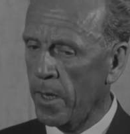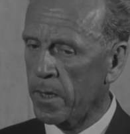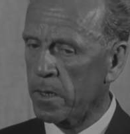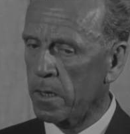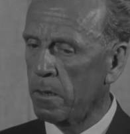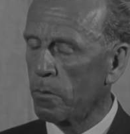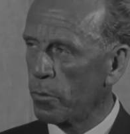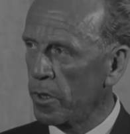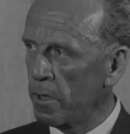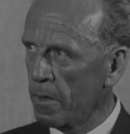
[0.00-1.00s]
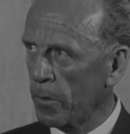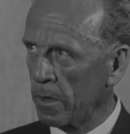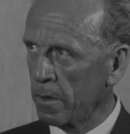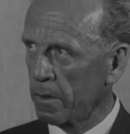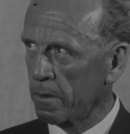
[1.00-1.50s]
pass into
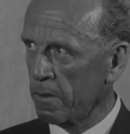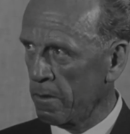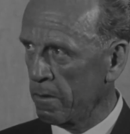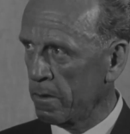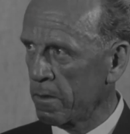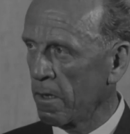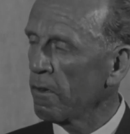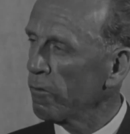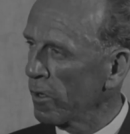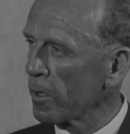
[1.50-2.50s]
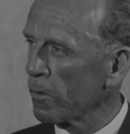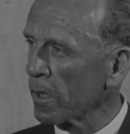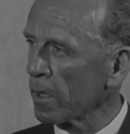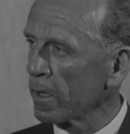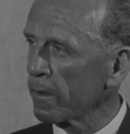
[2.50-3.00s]
predominant use very
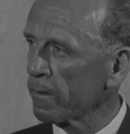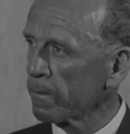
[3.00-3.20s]
quickly.